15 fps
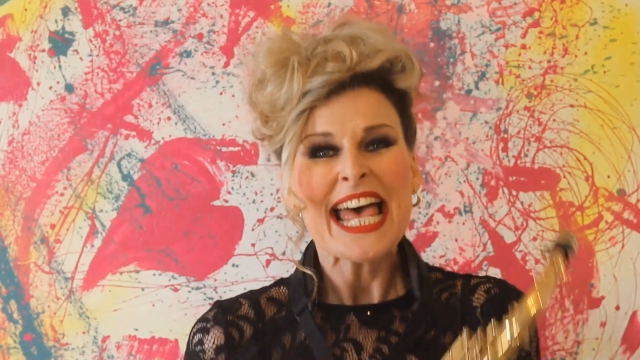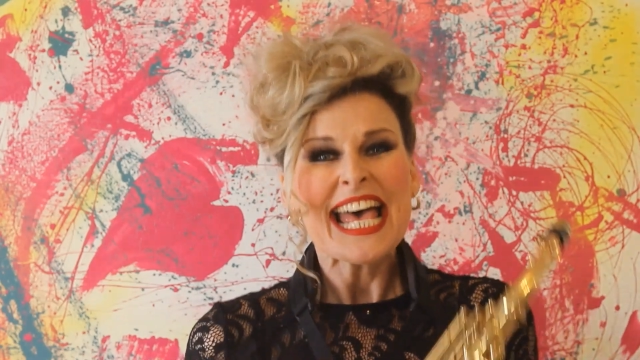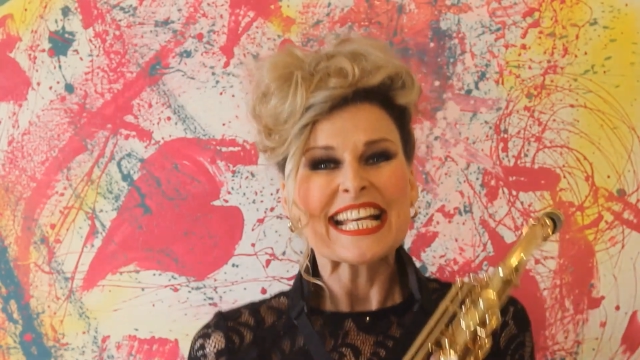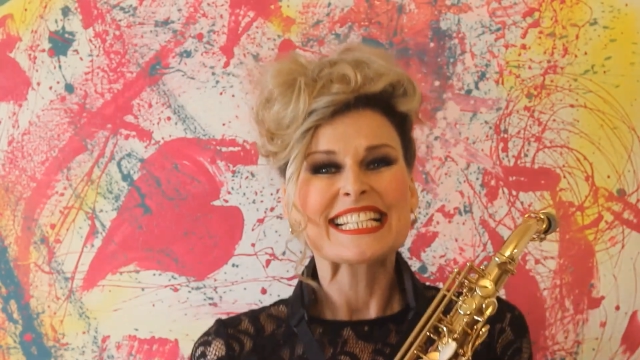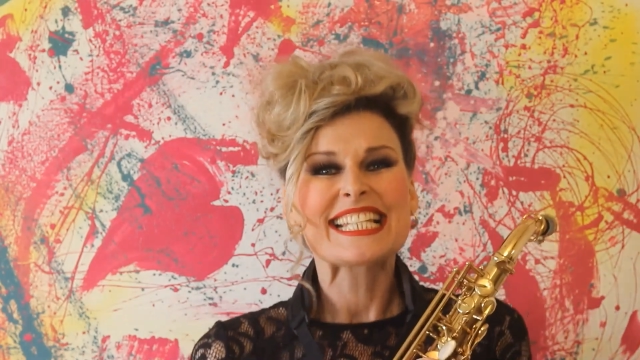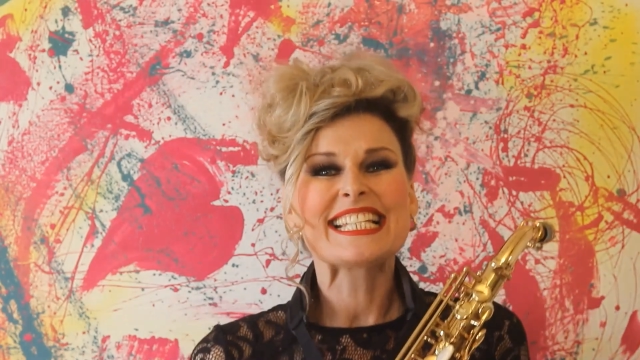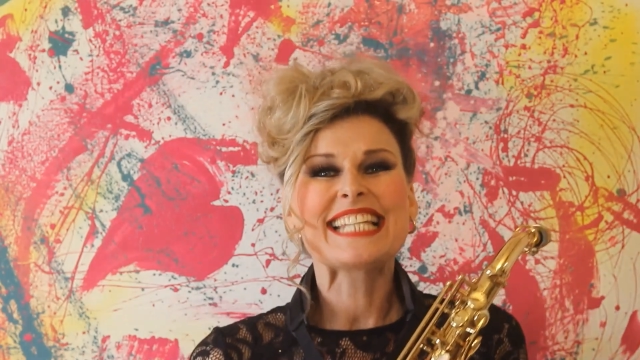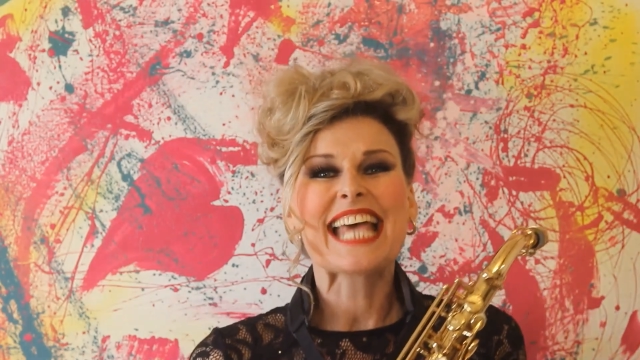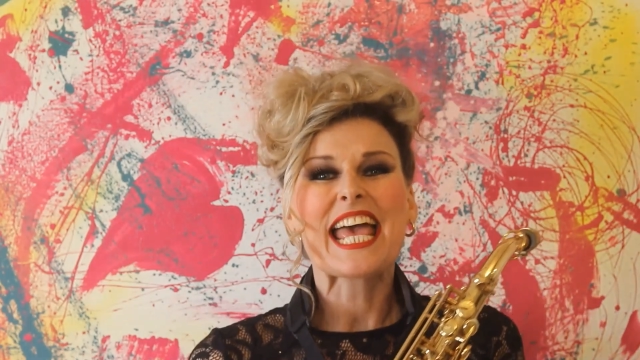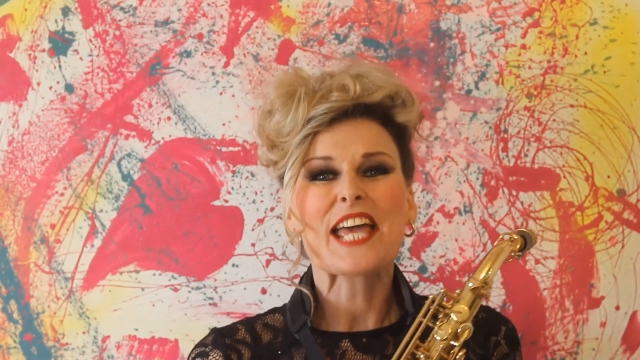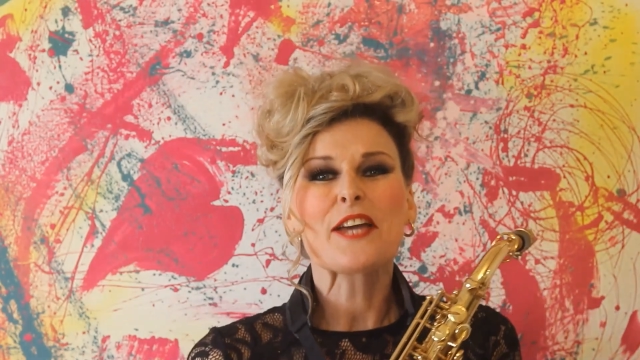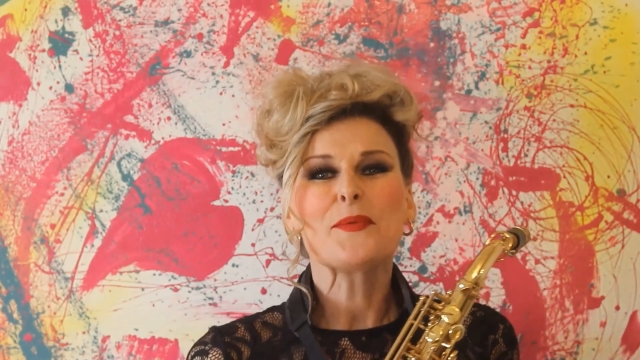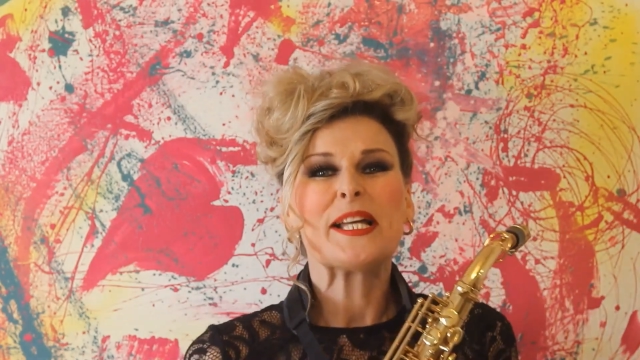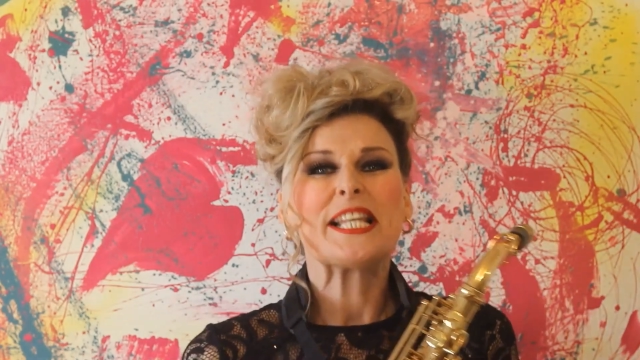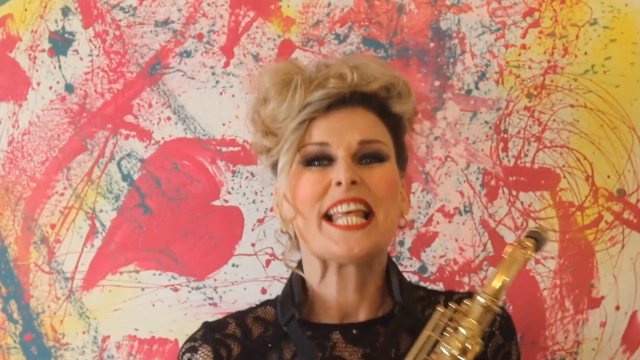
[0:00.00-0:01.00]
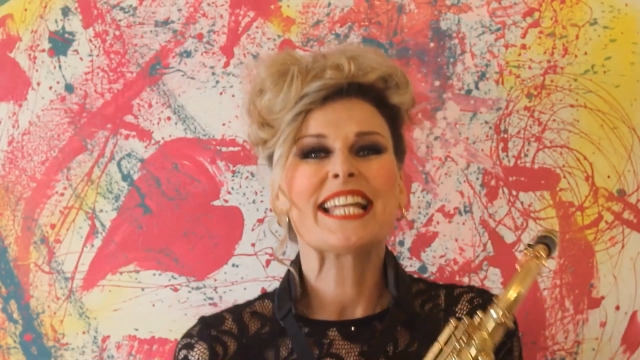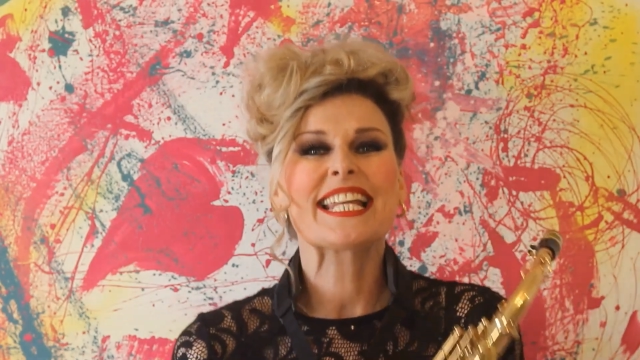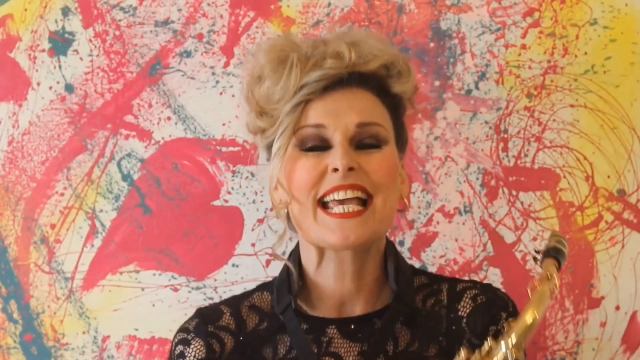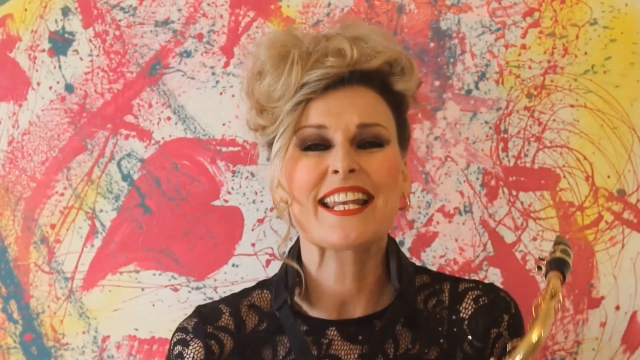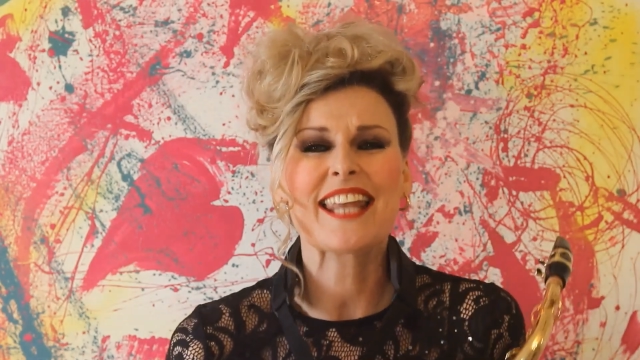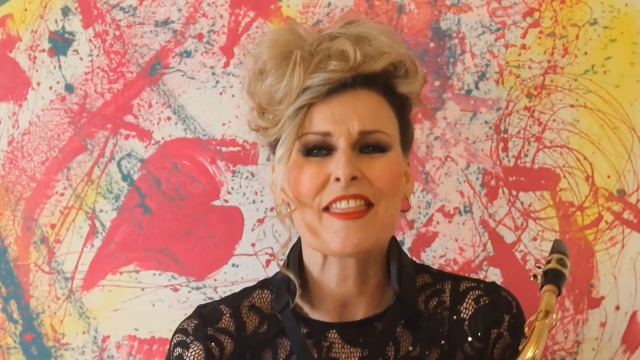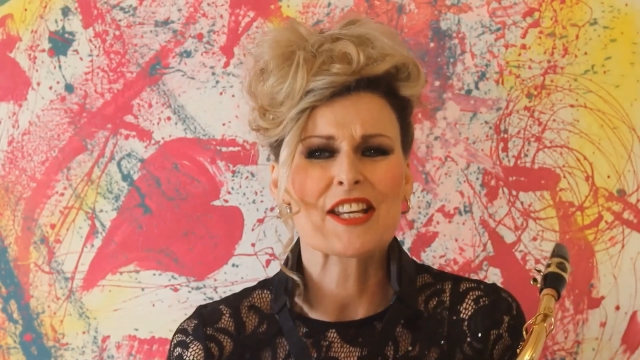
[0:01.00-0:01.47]
And today we're
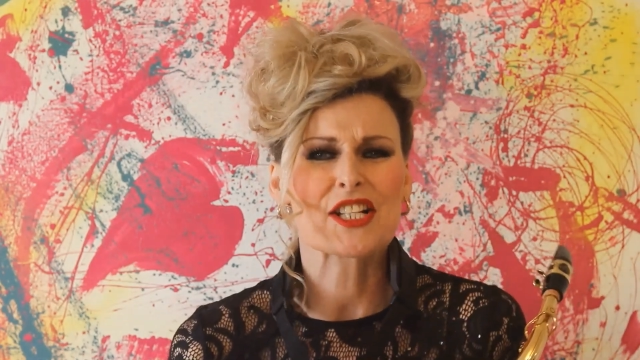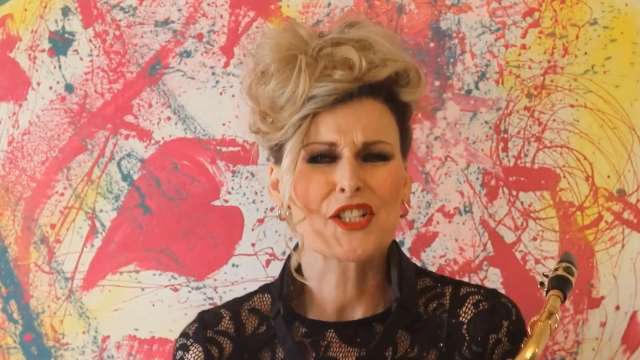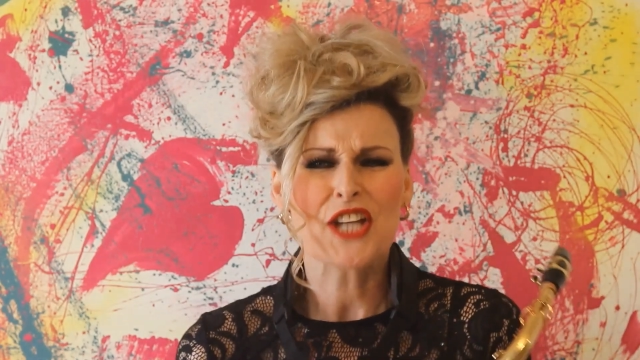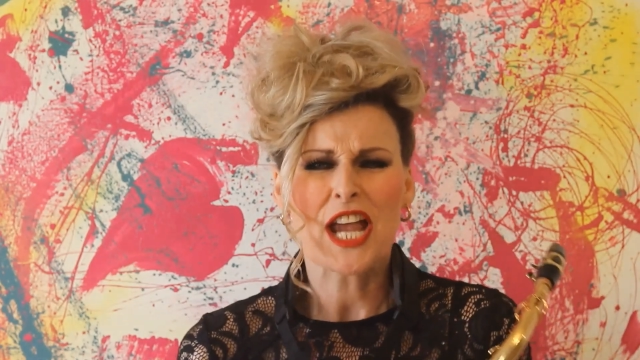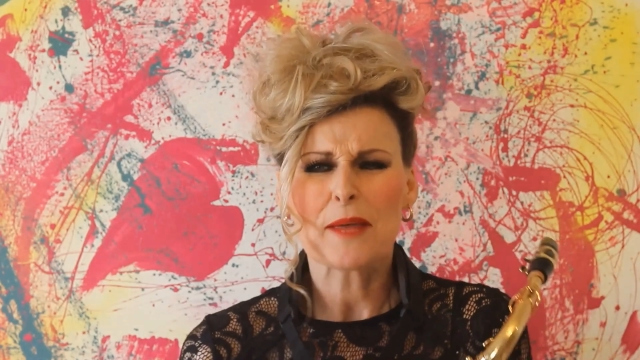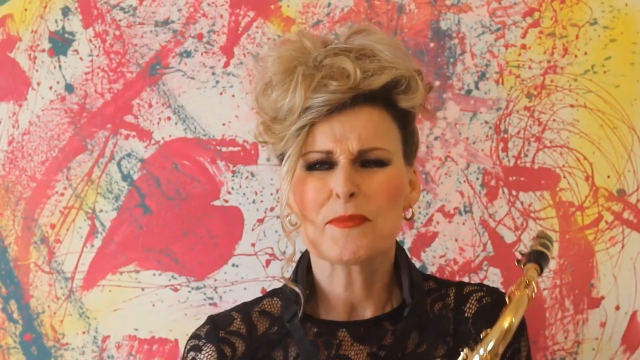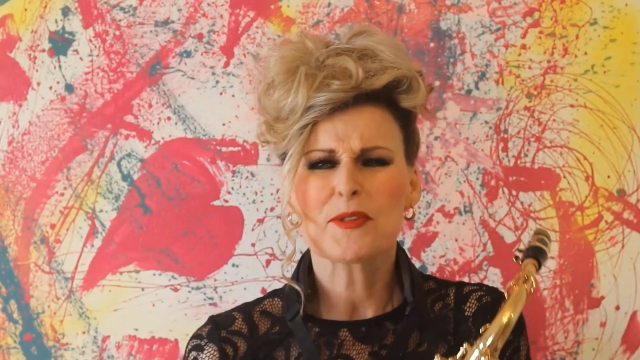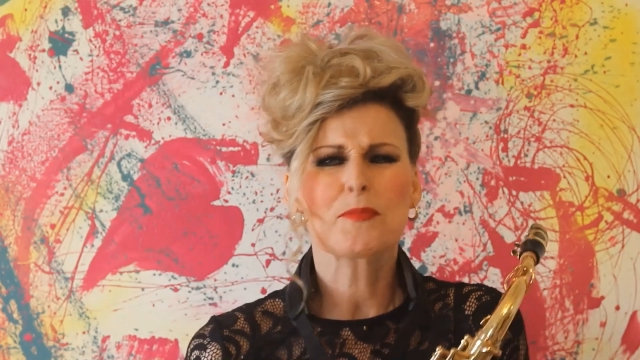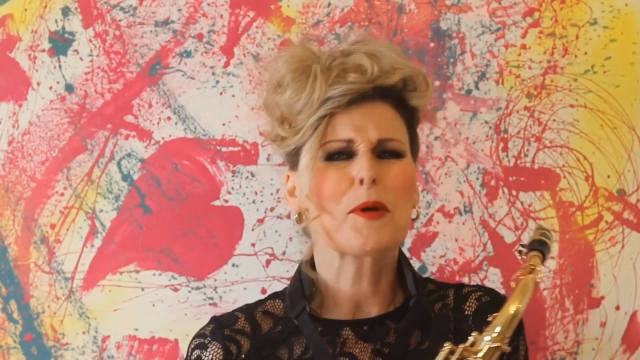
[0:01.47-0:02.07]
learning another James